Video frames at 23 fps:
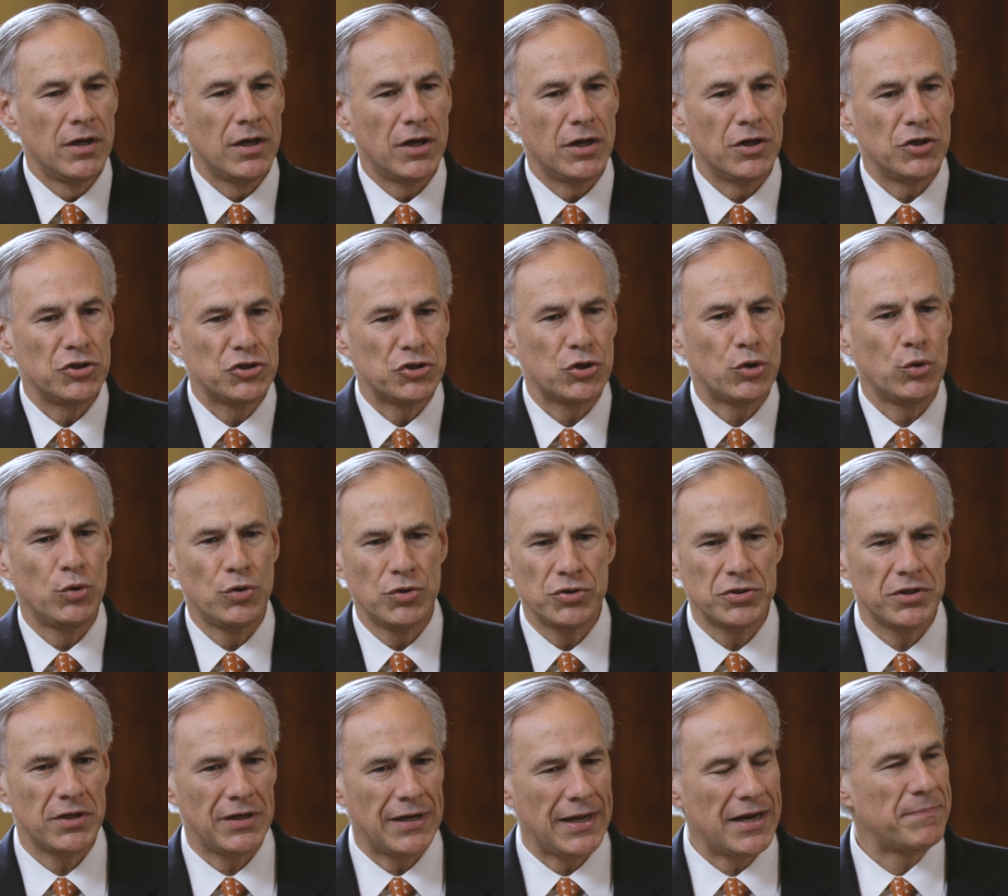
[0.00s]
Uh,
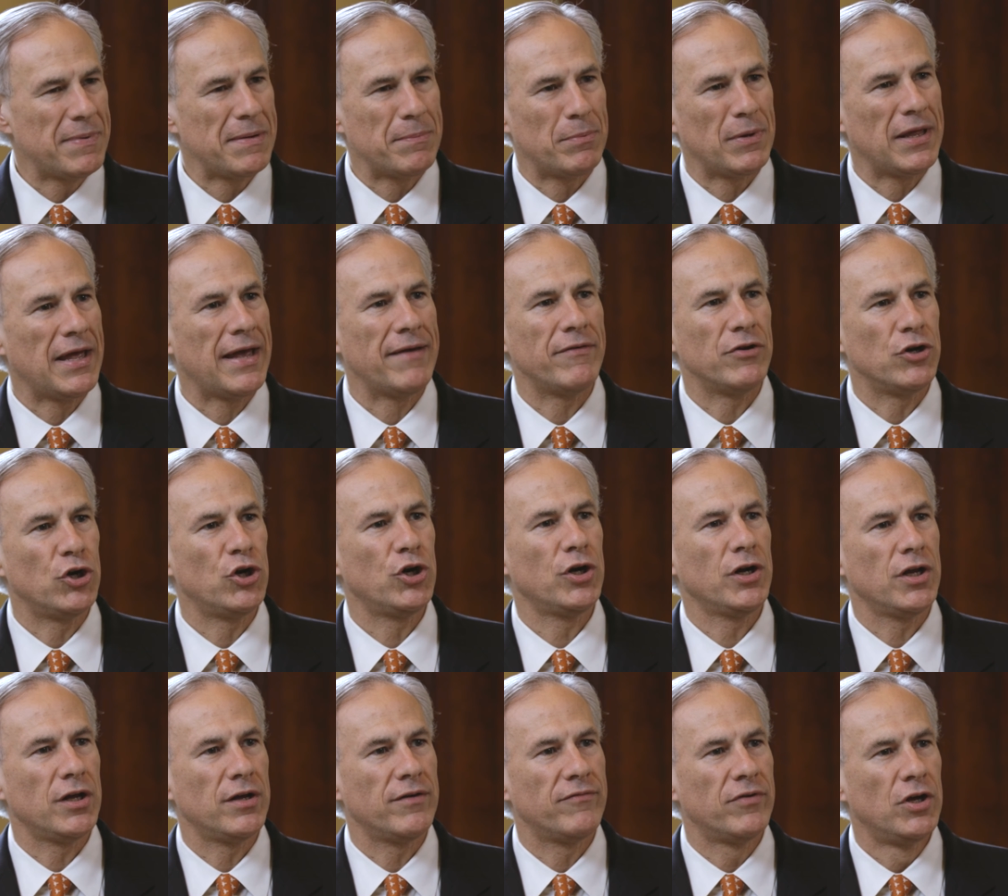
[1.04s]
schools that a lot of people haven't
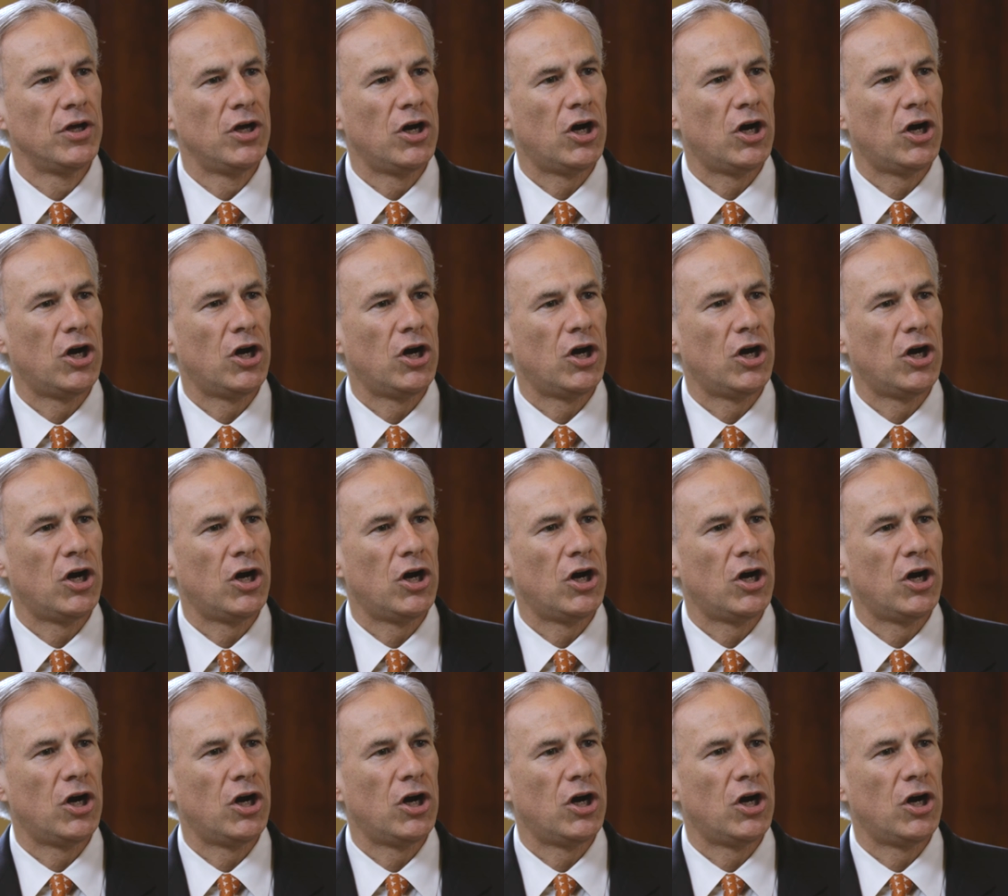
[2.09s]
heard of